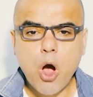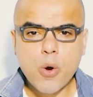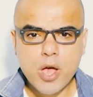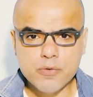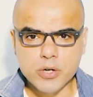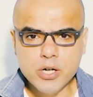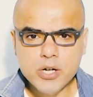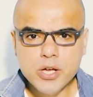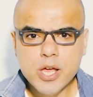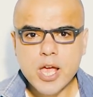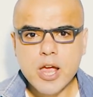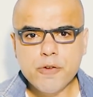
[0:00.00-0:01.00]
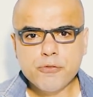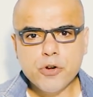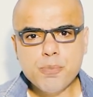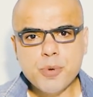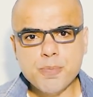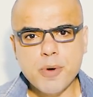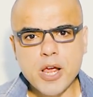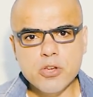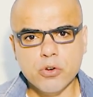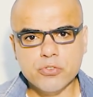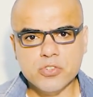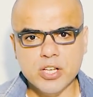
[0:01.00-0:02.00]
However, if you prepare
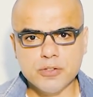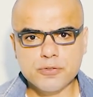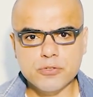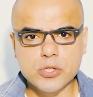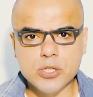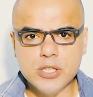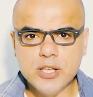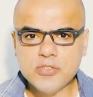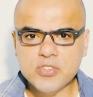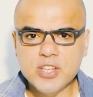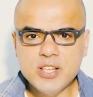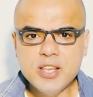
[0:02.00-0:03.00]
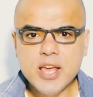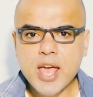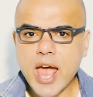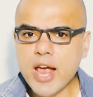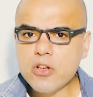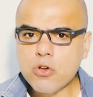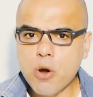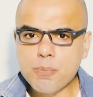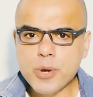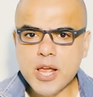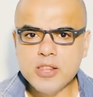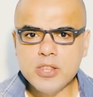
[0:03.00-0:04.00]
yourself to listen and
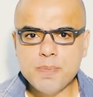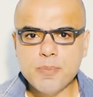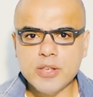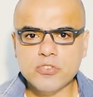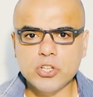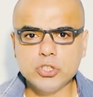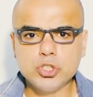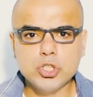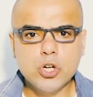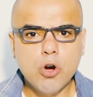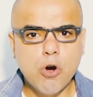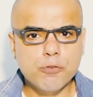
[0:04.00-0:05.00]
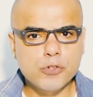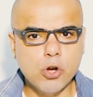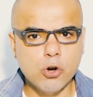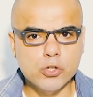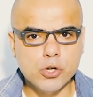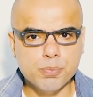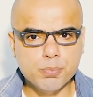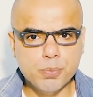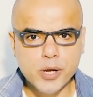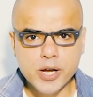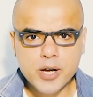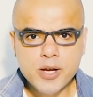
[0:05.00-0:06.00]
comprehend the message of the audio
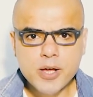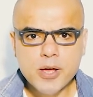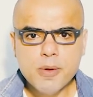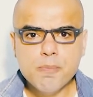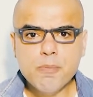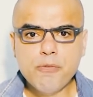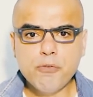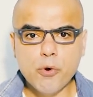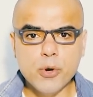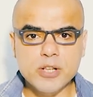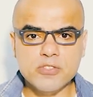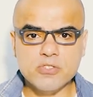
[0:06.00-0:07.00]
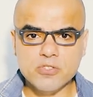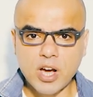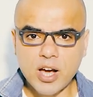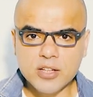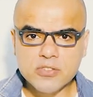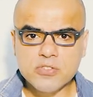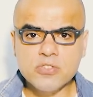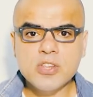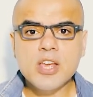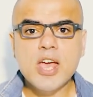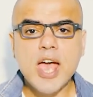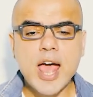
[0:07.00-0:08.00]
player before it
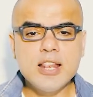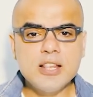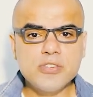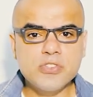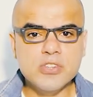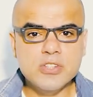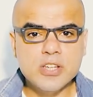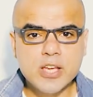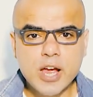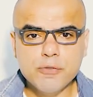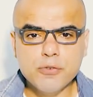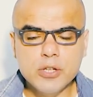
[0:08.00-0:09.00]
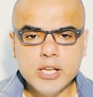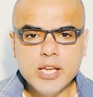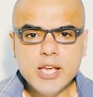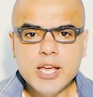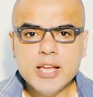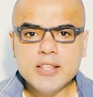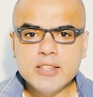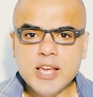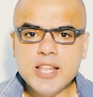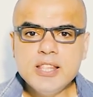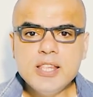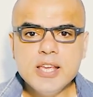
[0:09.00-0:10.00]
starts and listen carefully,
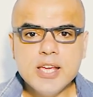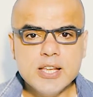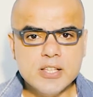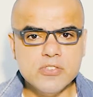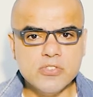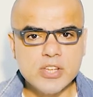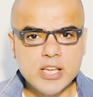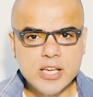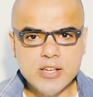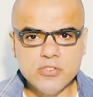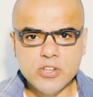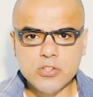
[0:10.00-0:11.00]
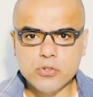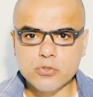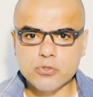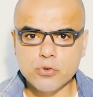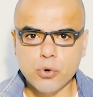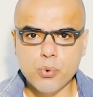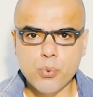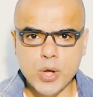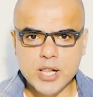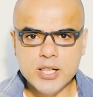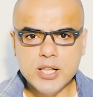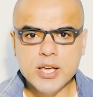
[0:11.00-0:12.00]
then it is easy to score
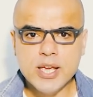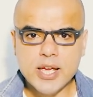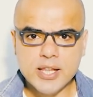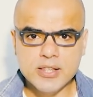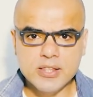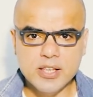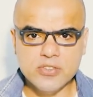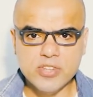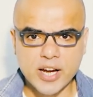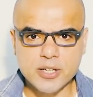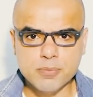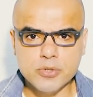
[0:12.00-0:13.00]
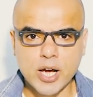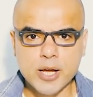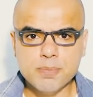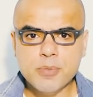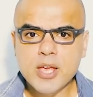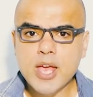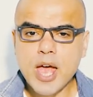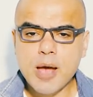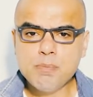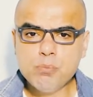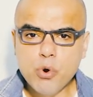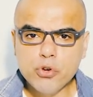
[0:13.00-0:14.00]
well in this item type,
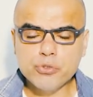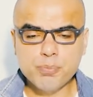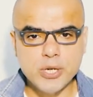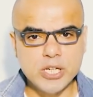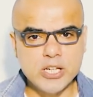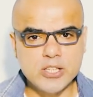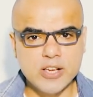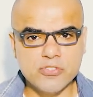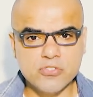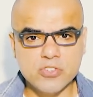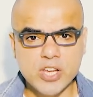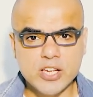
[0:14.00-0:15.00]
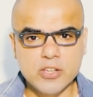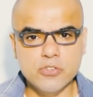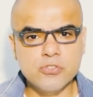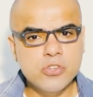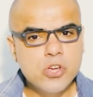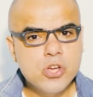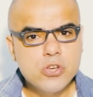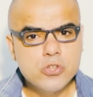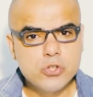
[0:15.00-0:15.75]
and most PT test takers